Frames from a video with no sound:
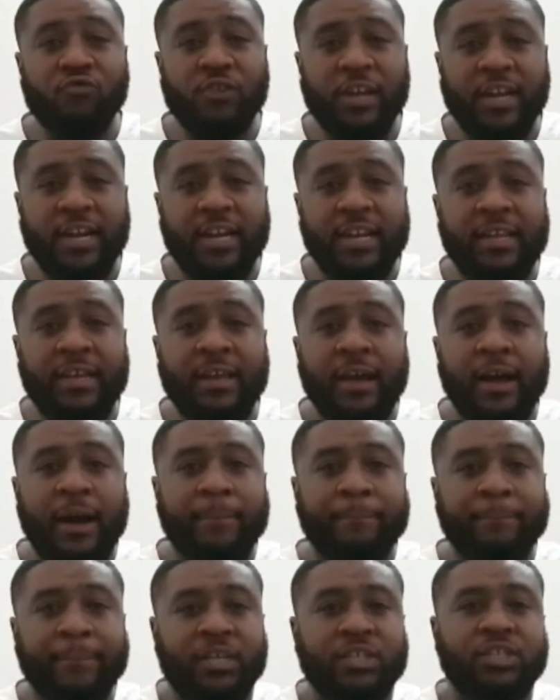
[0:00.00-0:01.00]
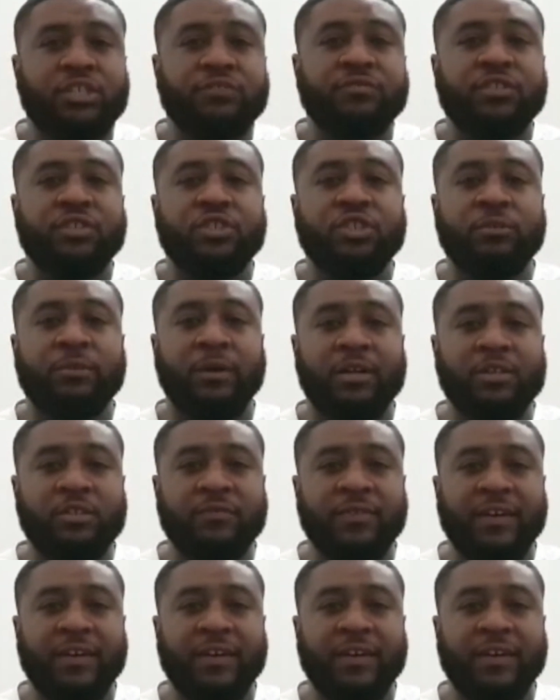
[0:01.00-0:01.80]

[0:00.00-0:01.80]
really mustering too much,